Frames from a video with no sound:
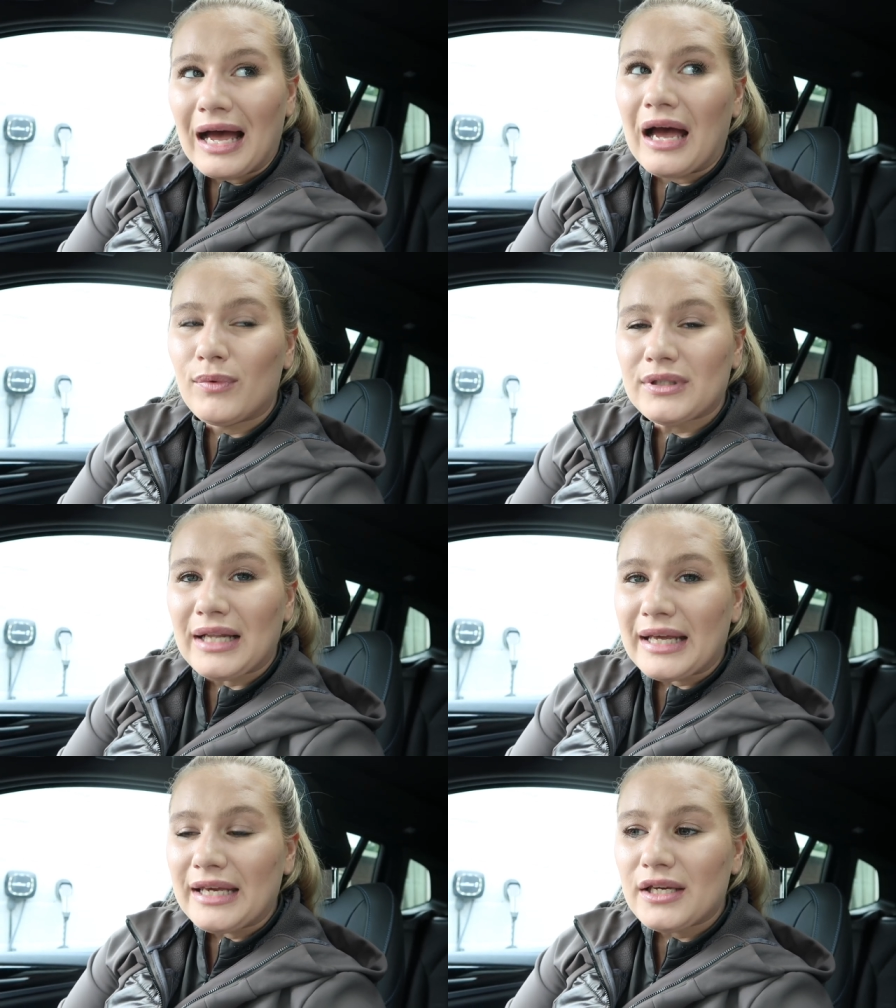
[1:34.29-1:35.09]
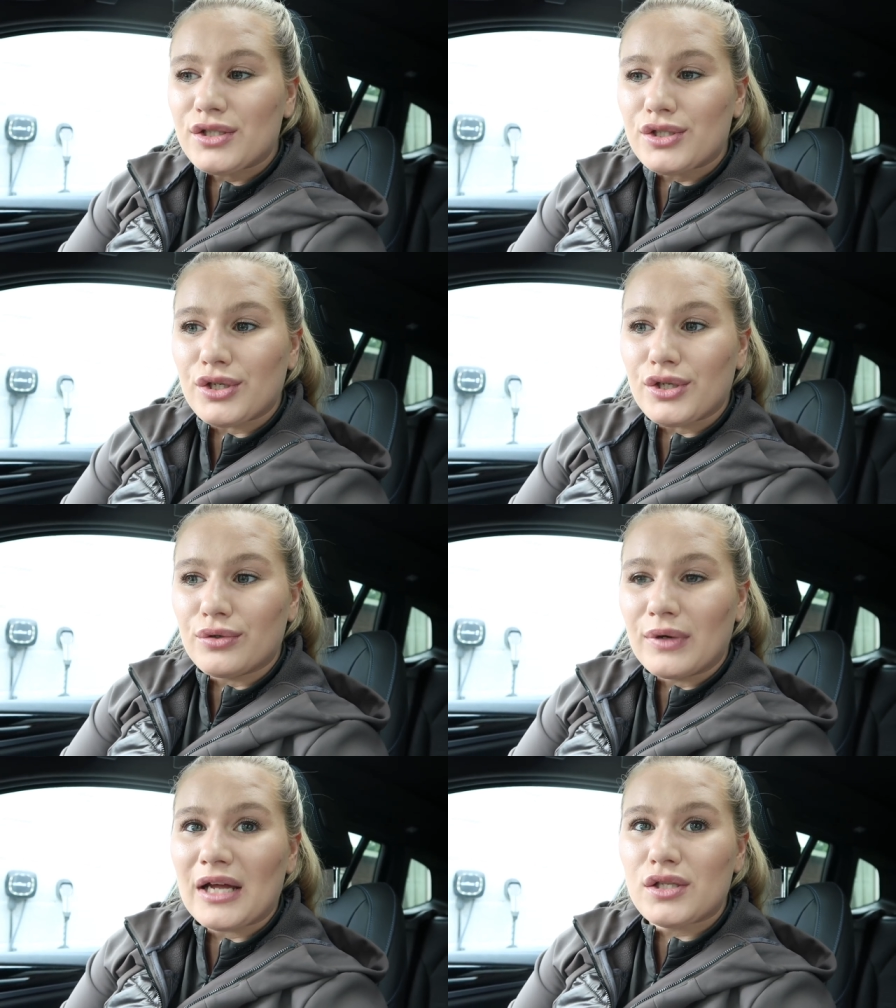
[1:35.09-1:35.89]
I would like
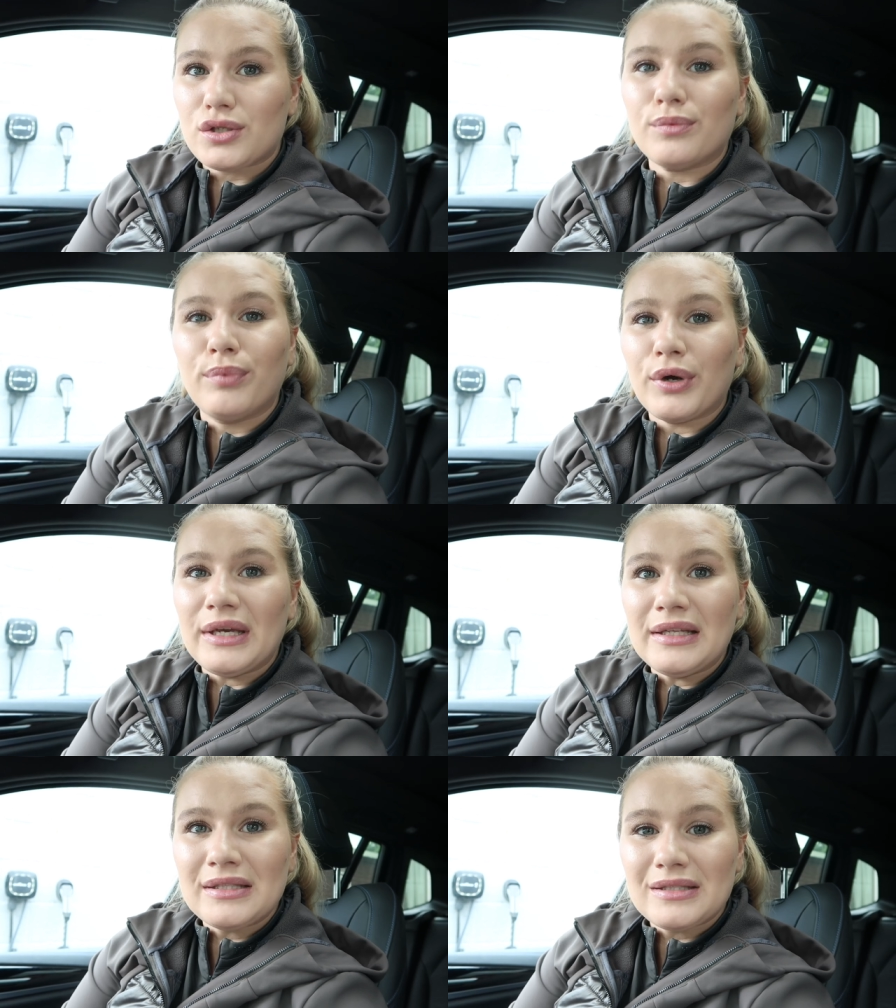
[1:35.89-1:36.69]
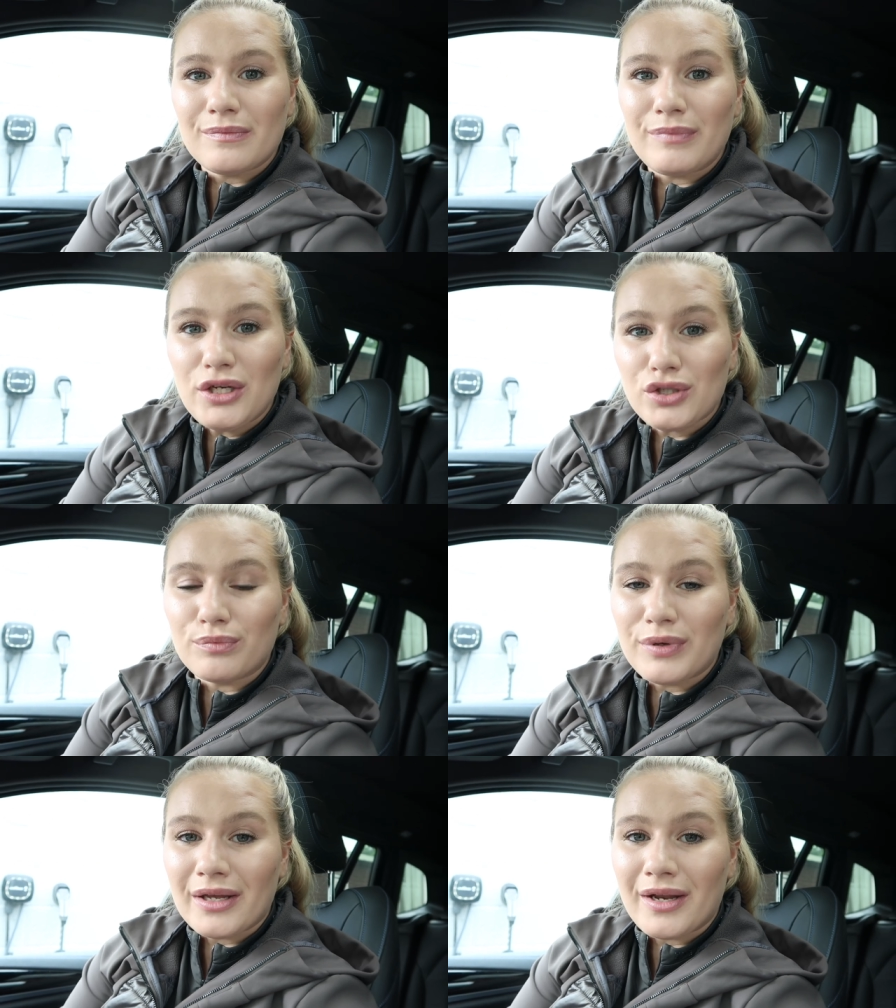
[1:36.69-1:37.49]
to at some point be
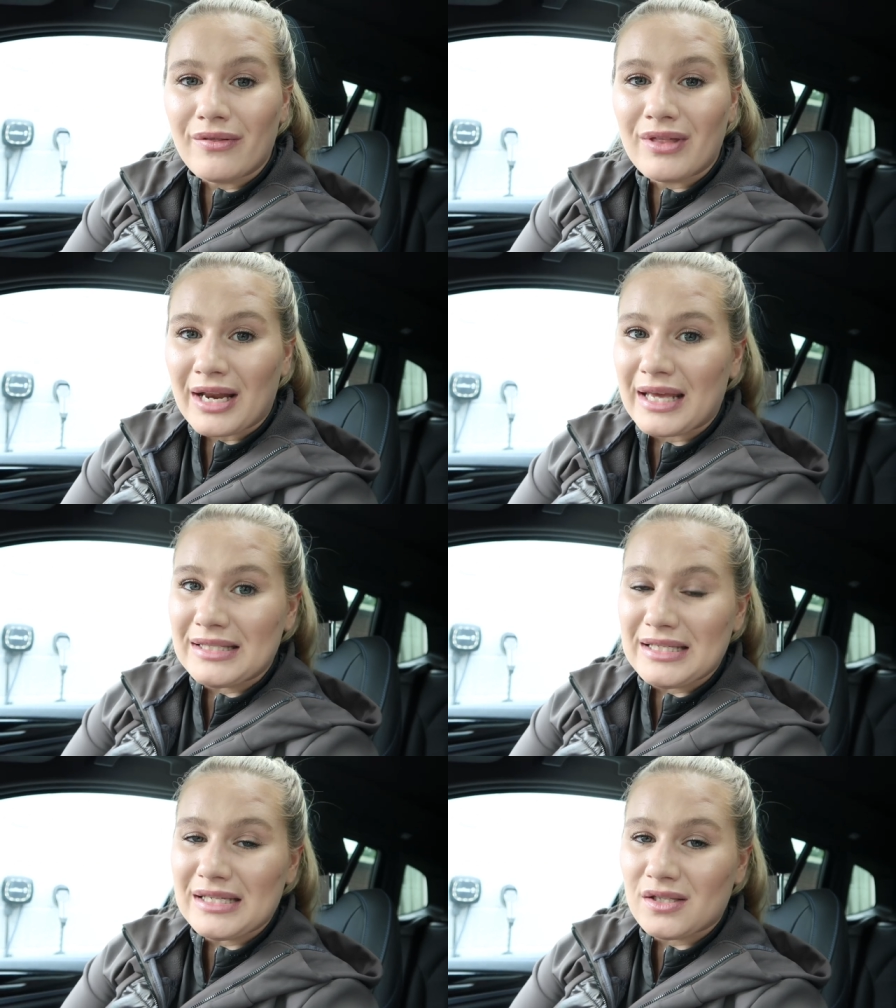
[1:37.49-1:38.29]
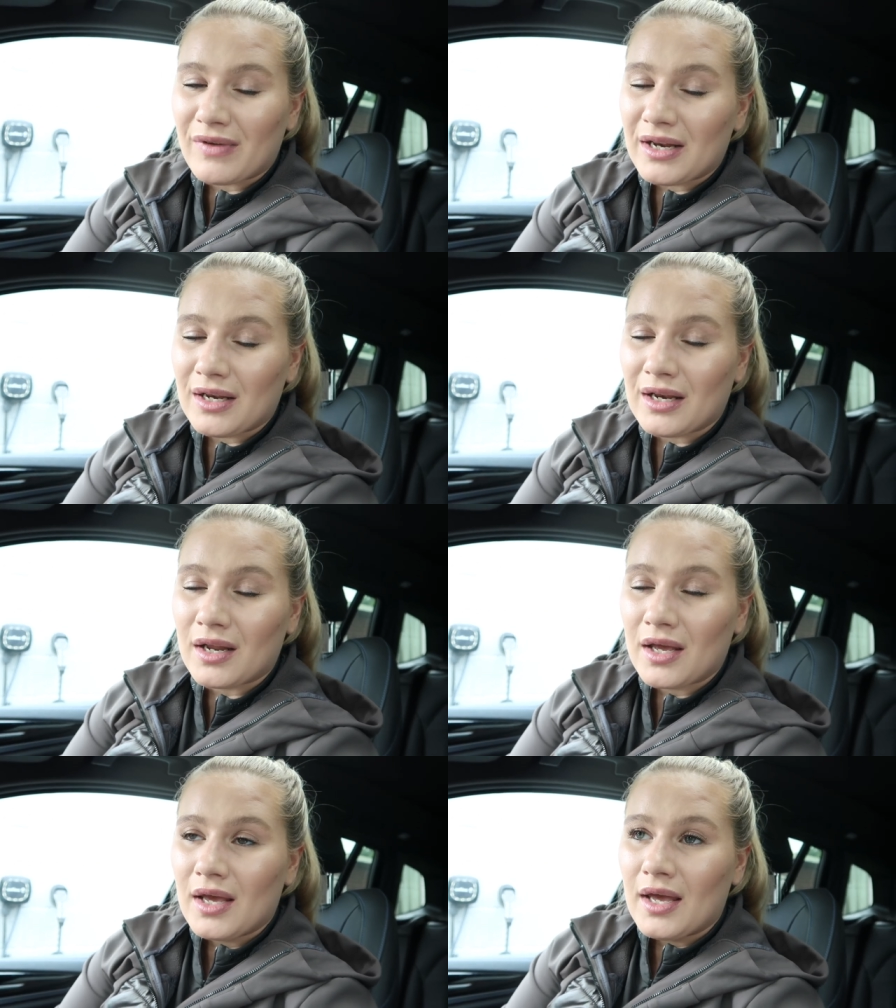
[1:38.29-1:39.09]
jumping the 90s event